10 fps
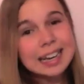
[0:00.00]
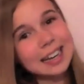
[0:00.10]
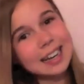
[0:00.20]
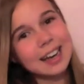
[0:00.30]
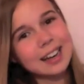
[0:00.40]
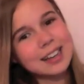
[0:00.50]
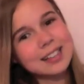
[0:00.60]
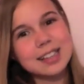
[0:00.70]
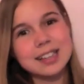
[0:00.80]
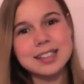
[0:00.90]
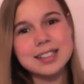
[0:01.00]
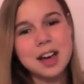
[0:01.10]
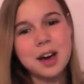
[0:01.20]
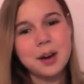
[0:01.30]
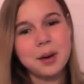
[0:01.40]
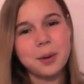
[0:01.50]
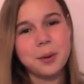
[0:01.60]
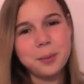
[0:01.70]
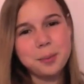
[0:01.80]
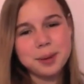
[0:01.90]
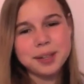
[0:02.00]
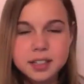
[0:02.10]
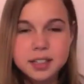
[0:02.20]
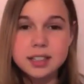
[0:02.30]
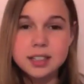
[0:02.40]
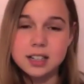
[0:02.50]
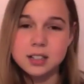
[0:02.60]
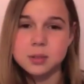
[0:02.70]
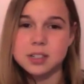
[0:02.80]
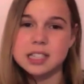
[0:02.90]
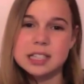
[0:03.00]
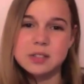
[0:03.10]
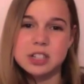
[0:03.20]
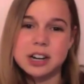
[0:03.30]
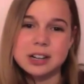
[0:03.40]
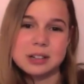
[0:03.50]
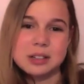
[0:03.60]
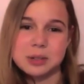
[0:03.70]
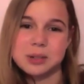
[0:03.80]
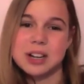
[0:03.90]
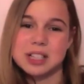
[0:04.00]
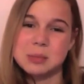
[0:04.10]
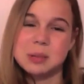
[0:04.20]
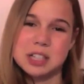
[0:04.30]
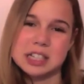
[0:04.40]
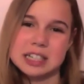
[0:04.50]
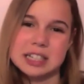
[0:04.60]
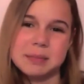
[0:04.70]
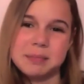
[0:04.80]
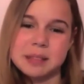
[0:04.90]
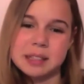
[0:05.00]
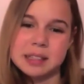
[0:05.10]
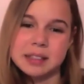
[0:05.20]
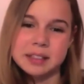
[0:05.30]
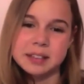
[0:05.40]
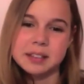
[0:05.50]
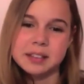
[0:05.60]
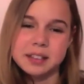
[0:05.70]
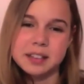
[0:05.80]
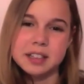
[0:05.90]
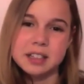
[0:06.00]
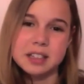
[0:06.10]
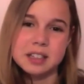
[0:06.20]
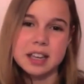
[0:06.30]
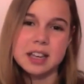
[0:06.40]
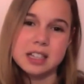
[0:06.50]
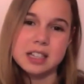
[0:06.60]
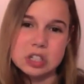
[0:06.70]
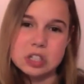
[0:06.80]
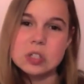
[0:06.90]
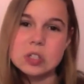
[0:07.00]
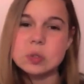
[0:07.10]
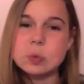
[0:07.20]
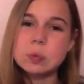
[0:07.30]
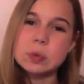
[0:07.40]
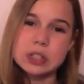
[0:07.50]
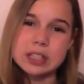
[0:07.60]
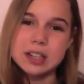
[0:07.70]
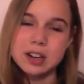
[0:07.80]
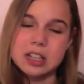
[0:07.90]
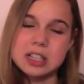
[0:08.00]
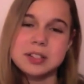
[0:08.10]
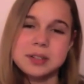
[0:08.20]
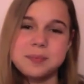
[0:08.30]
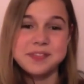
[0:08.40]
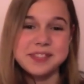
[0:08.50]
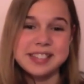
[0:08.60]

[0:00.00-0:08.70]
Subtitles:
Hey guys, it's Hope. And I just wanted to give a shout out to Awesome Alana. Cause like, she's really awesome.